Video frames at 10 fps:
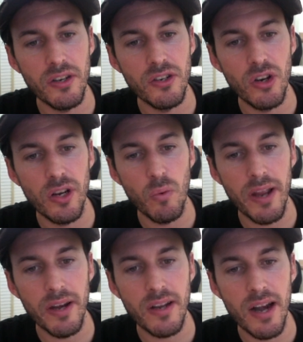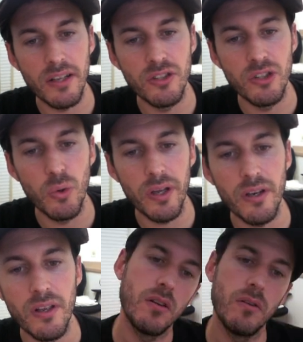dirty way to kind of do it.
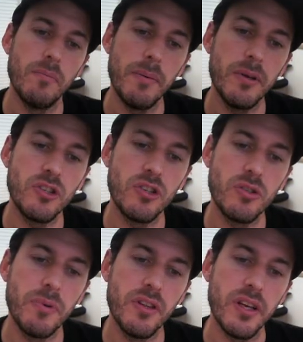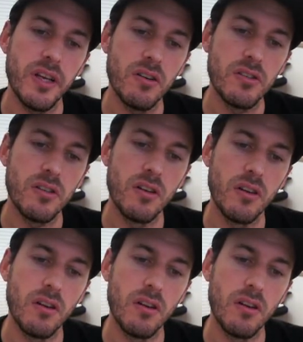Maybe it should just be the ears.